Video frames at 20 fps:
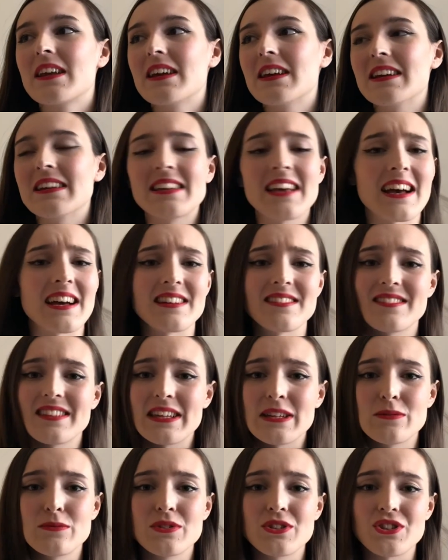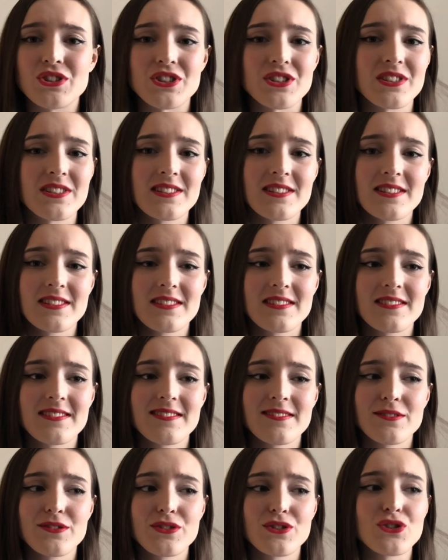yeah, he was just
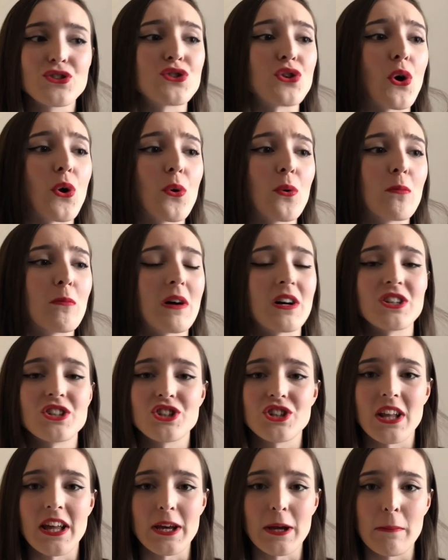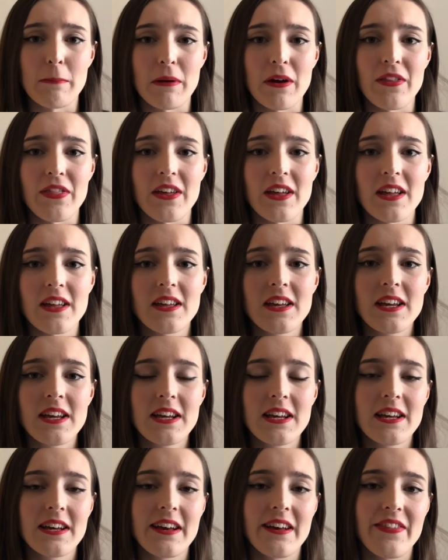so much like a brother
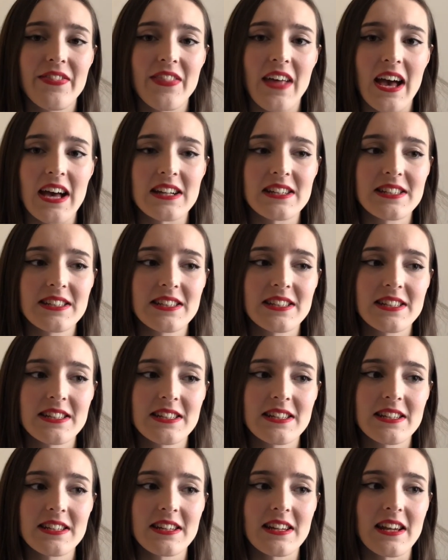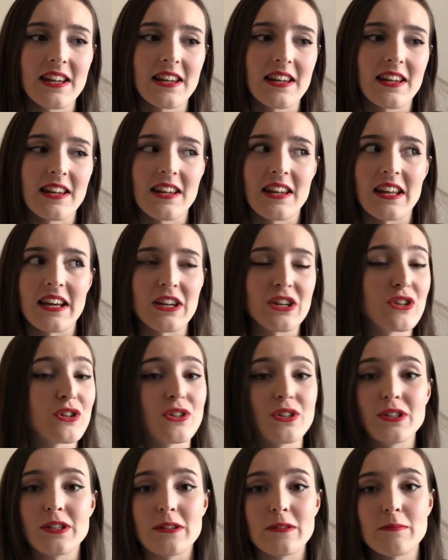that I
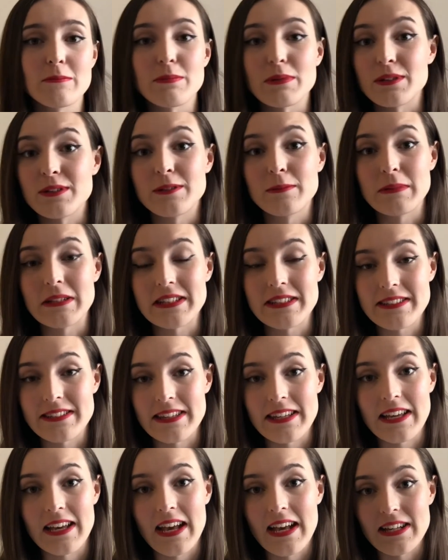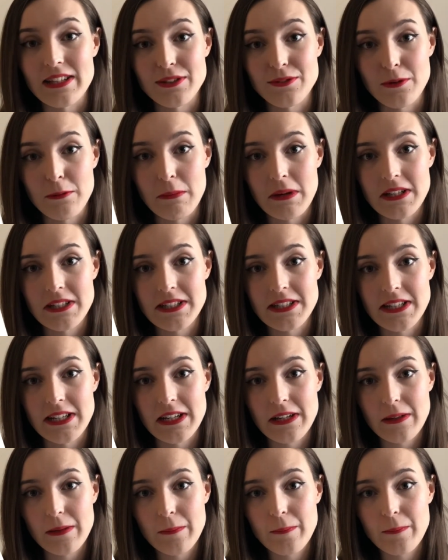couldn't possibly see it as romantic.